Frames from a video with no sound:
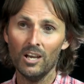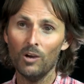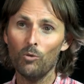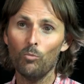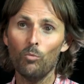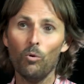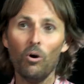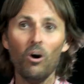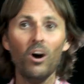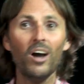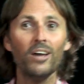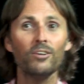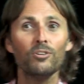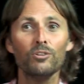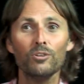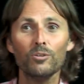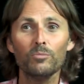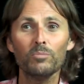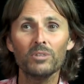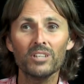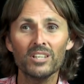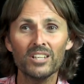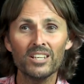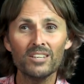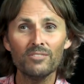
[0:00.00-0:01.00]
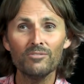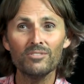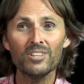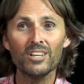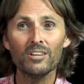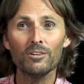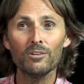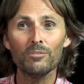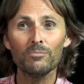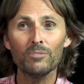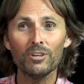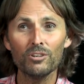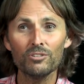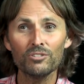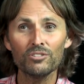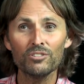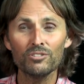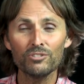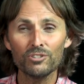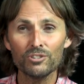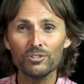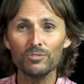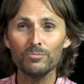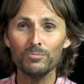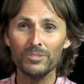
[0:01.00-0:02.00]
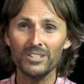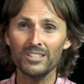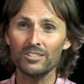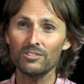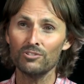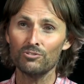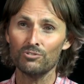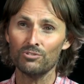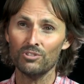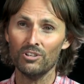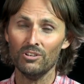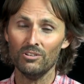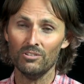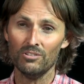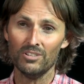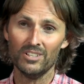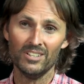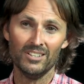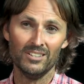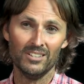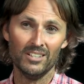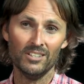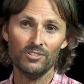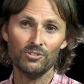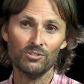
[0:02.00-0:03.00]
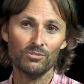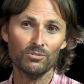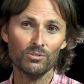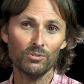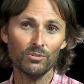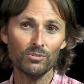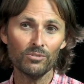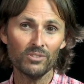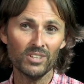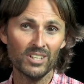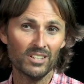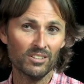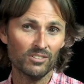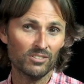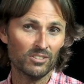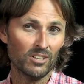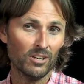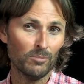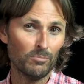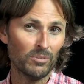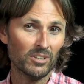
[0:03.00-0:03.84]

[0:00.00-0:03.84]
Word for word: Why do you believe their emotion should be controlled? These are all things I